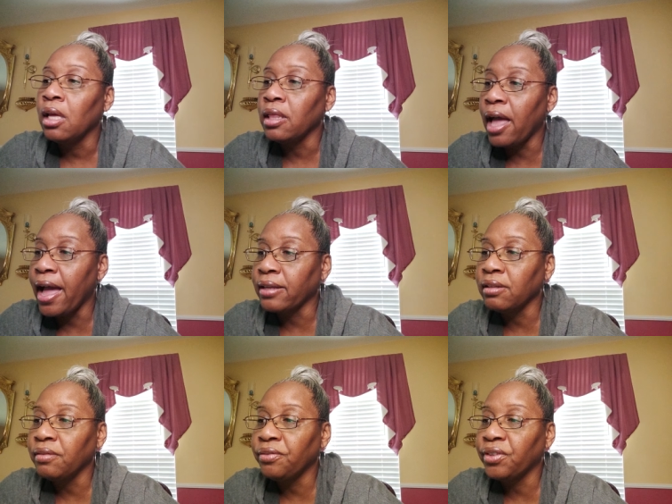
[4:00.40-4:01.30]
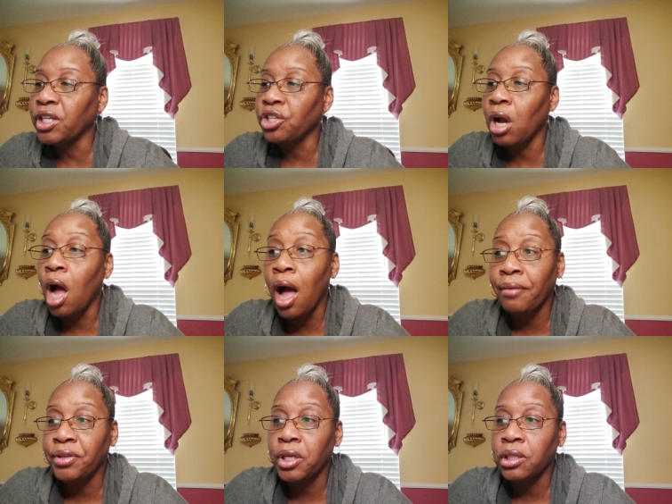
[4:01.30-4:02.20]
the acts of the flesh are
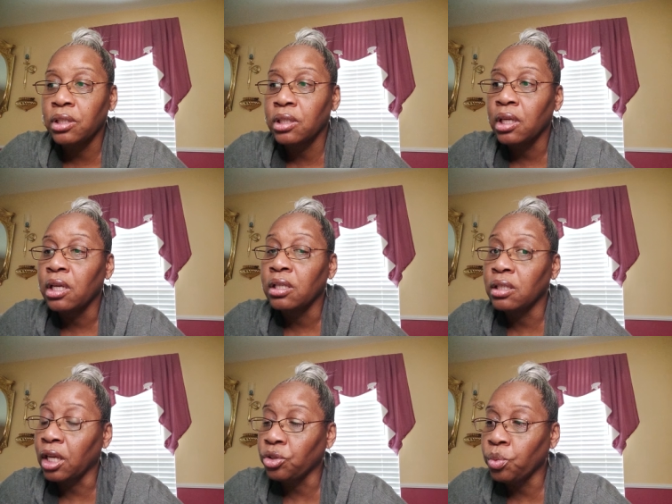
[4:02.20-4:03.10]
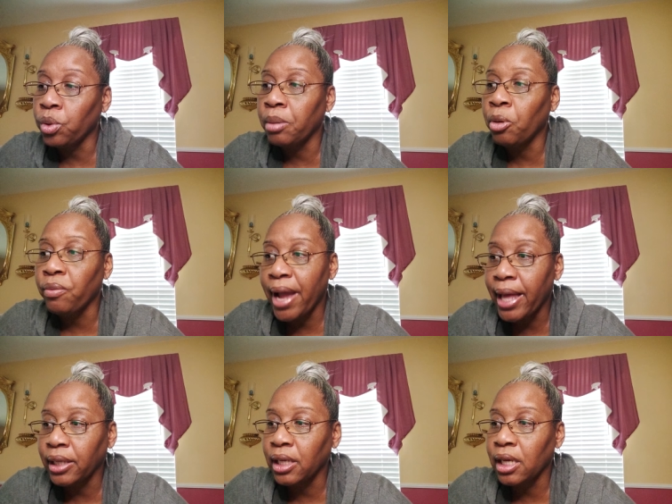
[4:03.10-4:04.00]
obvious sexual
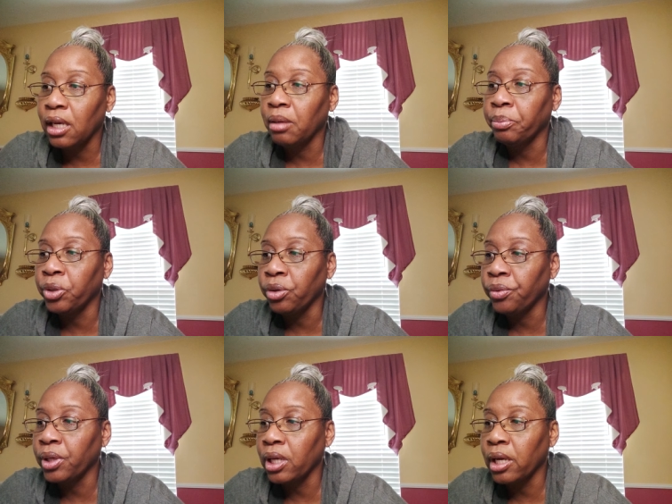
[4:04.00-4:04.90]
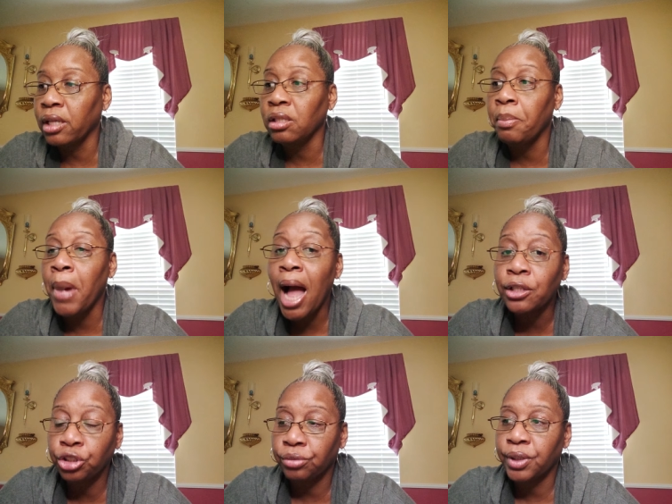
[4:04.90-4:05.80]
immorality, impurity, and
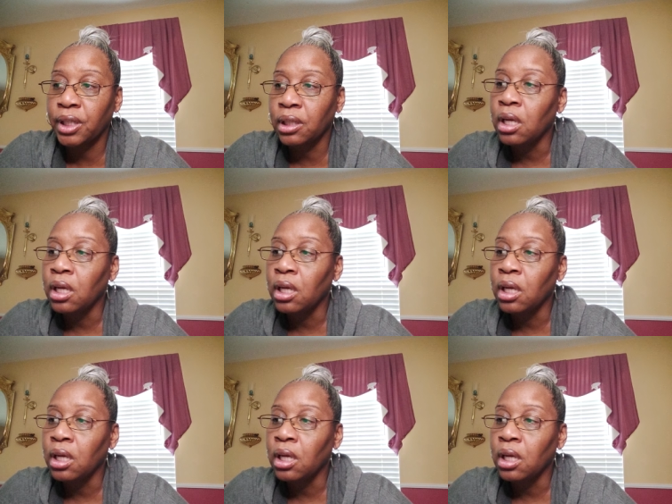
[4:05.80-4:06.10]
debauchery,